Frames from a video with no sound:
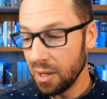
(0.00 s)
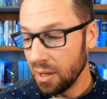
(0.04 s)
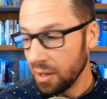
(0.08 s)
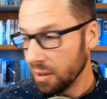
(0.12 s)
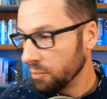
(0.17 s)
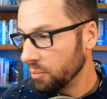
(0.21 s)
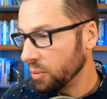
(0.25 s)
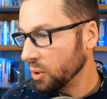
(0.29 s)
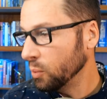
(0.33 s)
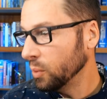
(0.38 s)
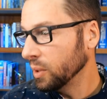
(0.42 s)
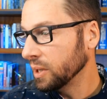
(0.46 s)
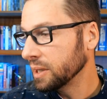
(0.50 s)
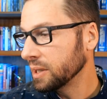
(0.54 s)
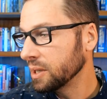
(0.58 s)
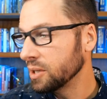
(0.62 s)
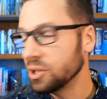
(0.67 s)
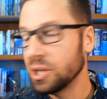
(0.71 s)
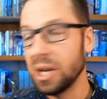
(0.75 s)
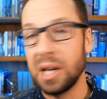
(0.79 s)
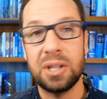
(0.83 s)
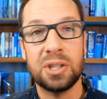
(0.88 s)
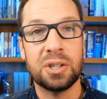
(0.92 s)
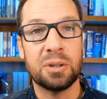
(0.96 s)
Be willing to
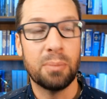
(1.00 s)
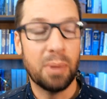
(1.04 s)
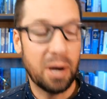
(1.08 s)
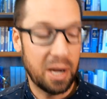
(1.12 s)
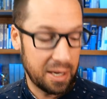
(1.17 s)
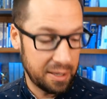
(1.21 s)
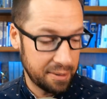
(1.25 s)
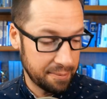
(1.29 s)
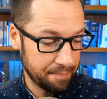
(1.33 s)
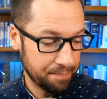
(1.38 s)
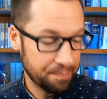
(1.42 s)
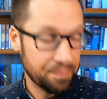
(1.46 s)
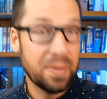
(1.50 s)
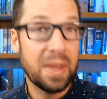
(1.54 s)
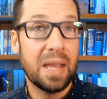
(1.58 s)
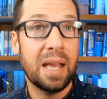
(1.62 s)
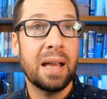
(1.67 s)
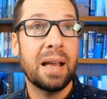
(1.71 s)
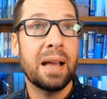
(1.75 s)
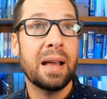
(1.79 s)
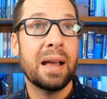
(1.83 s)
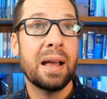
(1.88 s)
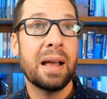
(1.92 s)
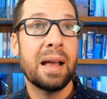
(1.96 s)
change your mind.
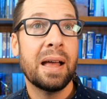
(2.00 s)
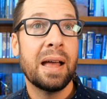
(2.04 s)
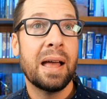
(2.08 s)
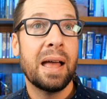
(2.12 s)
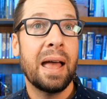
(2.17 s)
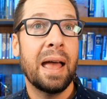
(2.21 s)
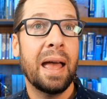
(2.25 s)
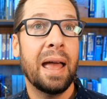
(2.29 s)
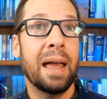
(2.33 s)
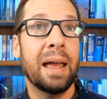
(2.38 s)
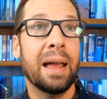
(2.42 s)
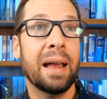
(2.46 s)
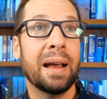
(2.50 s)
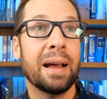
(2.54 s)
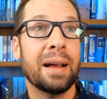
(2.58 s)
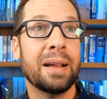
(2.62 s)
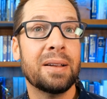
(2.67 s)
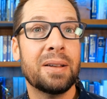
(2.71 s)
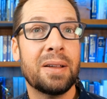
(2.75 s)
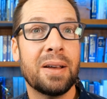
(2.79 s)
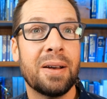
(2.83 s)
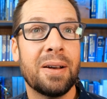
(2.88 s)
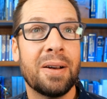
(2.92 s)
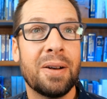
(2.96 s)

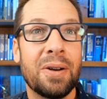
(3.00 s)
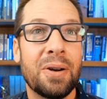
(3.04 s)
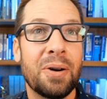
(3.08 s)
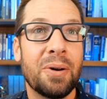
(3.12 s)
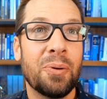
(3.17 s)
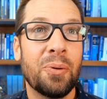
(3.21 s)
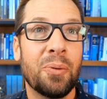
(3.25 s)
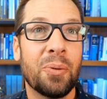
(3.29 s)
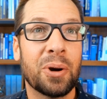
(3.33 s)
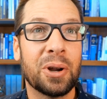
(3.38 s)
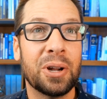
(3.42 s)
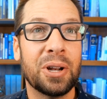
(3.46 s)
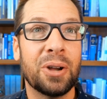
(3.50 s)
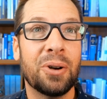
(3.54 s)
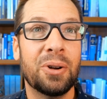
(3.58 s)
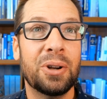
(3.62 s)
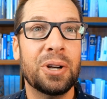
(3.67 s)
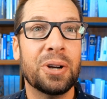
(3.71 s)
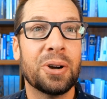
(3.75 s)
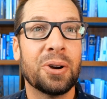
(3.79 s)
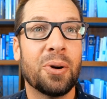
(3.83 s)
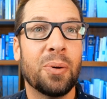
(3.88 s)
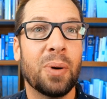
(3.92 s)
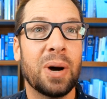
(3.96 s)
And we're going to go to
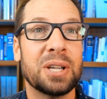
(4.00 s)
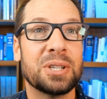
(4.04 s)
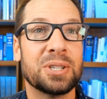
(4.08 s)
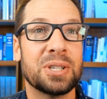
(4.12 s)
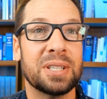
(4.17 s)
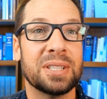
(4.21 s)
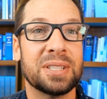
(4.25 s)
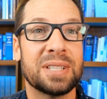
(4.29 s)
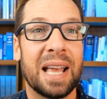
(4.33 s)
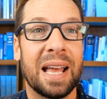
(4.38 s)
your questions.